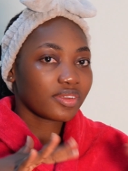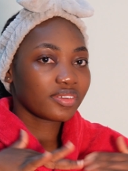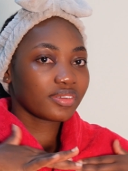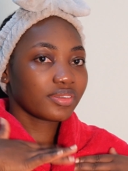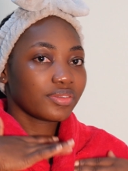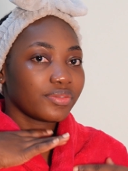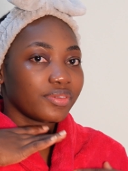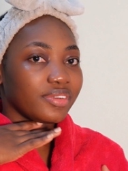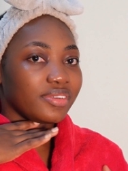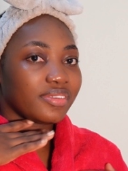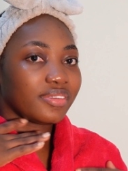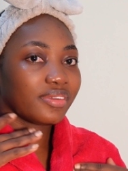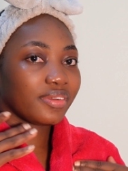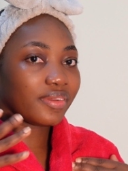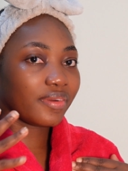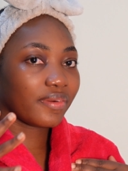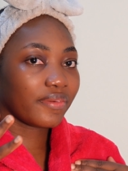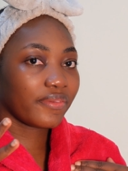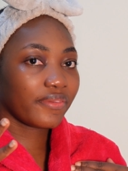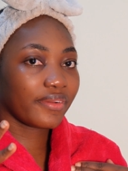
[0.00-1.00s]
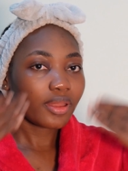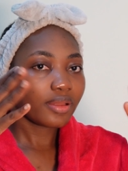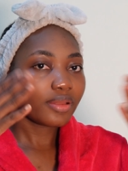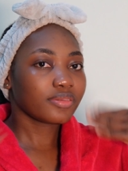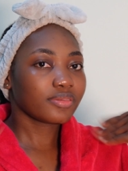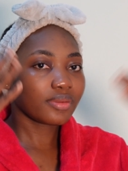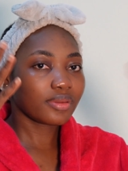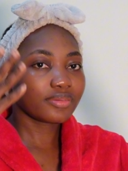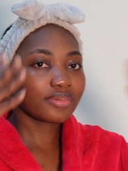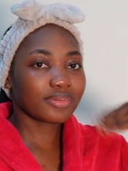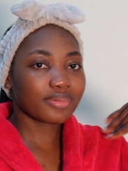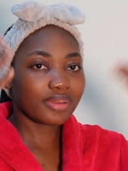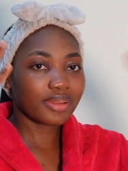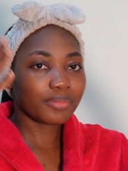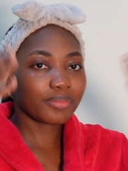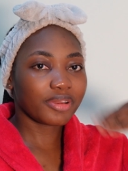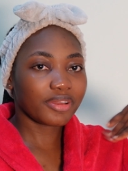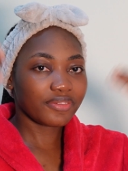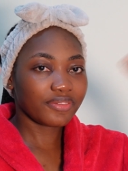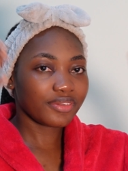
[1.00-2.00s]
I just rinsed it off. So I'll just
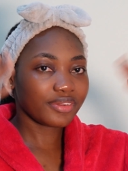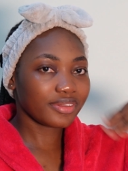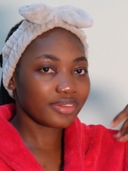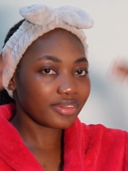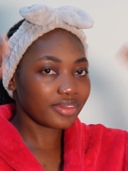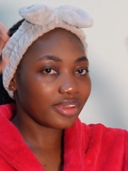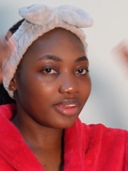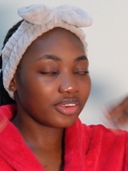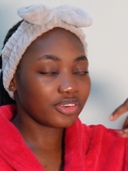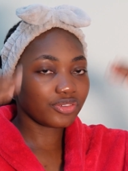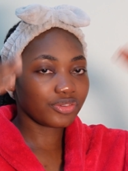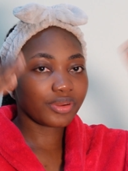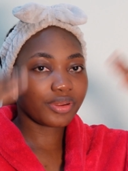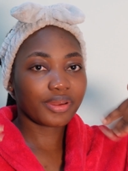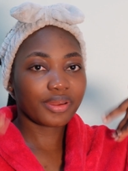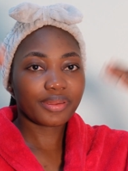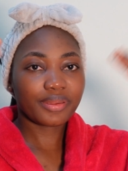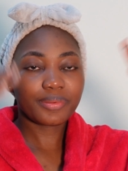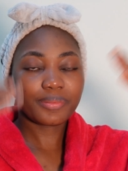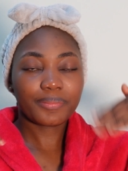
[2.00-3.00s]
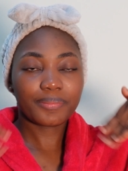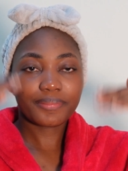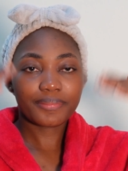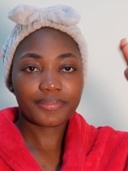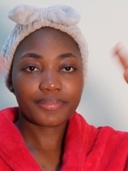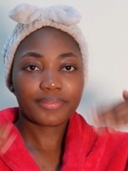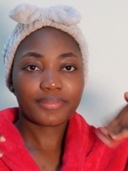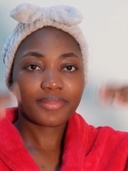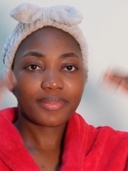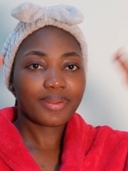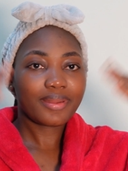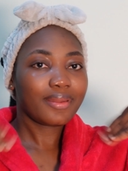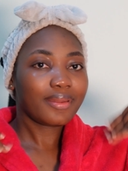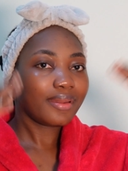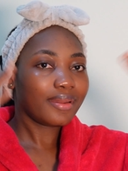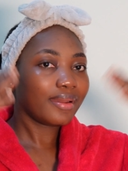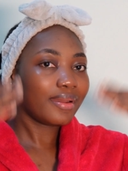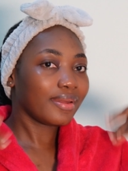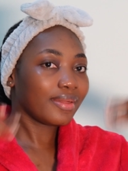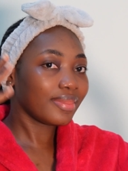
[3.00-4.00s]
let my face air dry
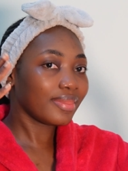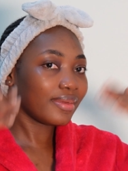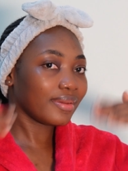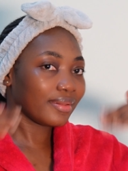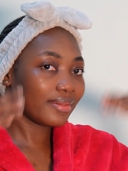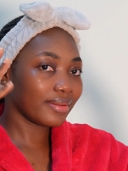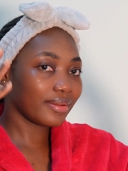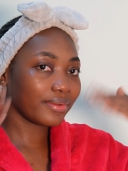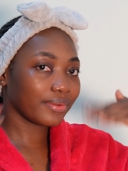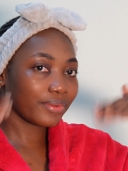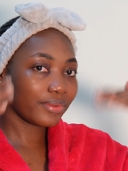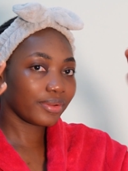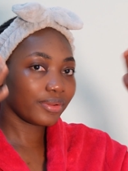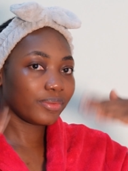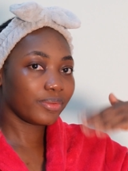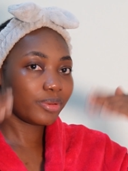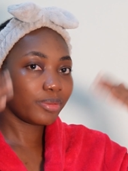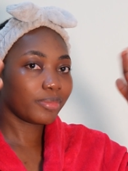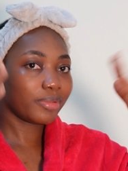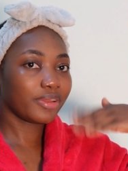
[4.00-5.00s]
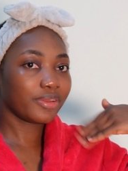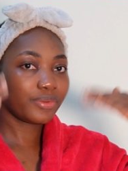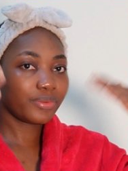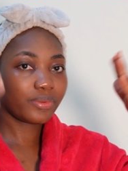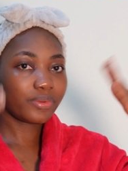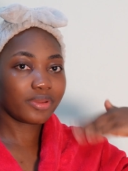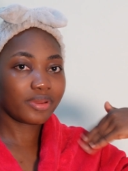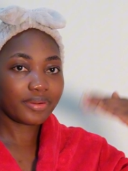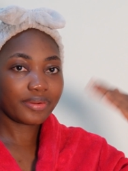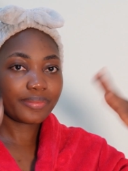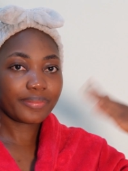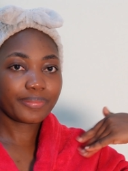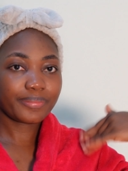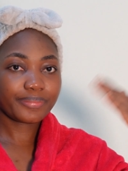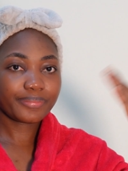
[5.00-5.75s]
and then I'll go in with my toner.